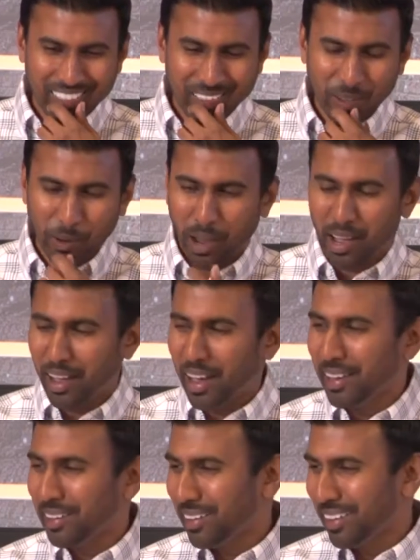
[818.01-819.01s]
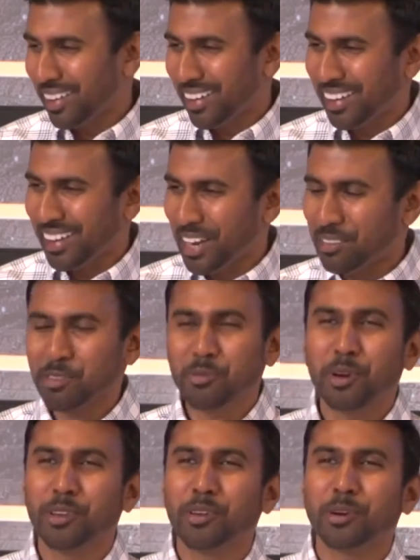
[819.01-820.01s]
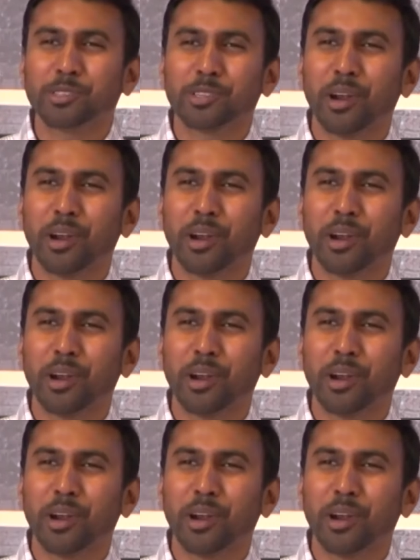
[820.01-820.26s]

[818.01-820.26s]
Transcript: you know, I everyone knows